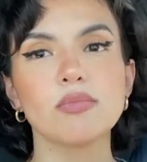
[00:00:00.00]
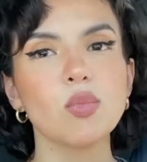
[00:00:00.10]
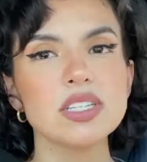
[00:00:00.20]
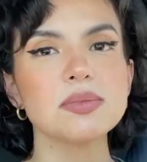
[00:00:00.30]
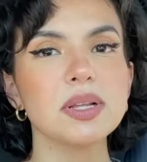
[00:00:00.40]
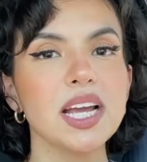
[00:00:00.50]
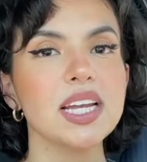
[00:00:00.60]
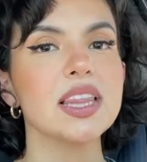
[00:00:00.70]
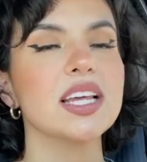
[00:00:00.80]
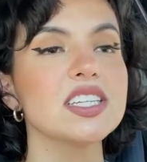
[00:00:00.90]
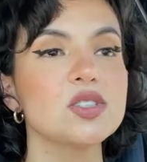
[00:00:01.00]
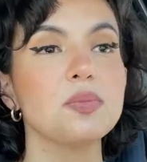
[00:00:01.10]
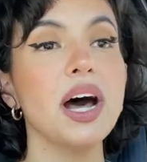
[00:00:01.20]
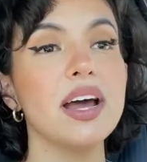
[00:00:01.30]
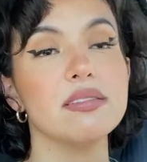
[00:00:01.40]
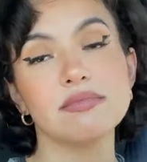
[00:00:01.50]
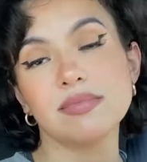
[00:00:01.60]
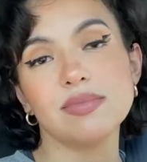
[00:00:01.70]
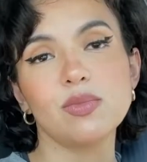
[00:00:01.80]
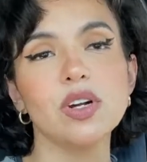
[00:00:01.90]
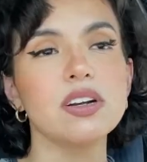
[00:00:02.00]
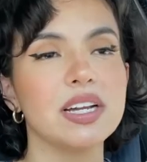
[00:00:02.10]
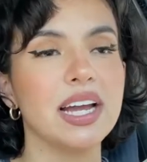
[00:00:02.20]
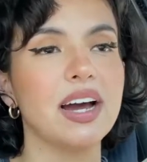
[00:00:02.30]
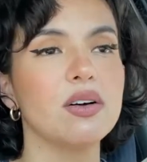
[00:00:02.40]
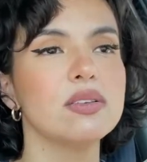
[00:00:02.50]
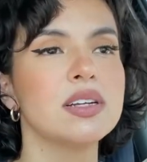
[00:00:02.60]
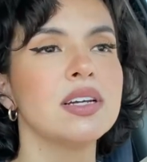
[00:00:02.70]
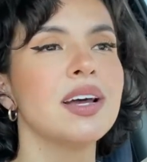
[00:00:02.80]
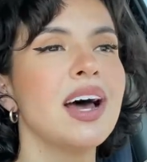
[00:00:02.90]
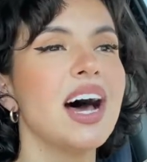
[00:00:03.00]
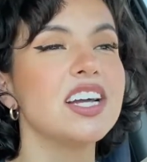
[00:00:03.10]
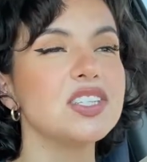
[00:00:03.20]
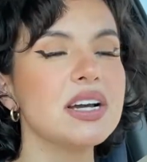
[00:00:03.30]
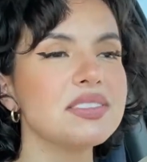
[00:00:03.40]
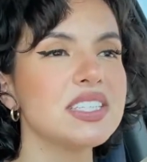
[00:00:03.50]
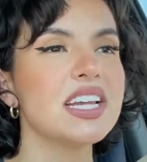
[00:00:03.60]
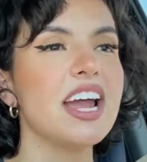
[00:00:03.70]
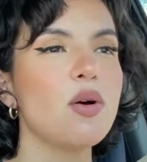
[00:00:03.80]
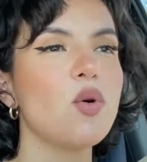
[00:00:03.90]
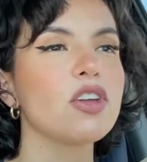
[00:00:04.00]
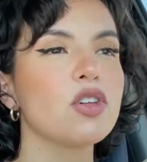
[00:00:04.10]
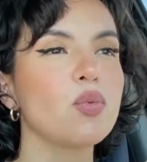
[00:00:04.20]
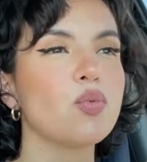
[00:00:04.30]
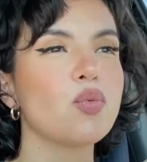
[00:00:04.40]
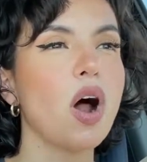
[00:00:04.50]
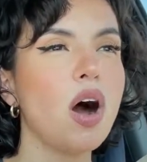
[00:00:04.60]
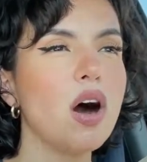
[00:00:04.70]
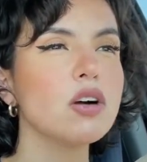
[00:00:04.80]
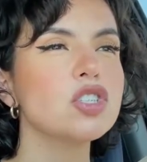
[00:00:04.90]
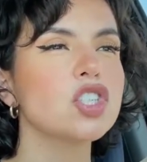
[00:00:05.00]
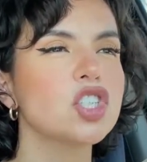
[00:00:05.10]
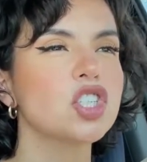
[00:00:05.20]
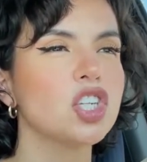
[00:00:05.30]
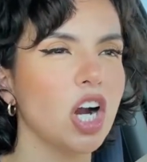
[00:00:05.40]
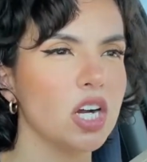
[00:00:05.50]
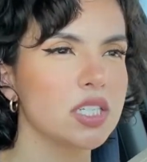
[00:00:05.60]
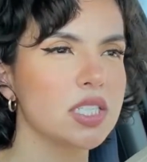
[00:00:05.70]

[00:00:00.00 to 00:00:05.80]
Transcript: Wasn't planning this, but we're already out. I do have to say I wore the wrong shirt.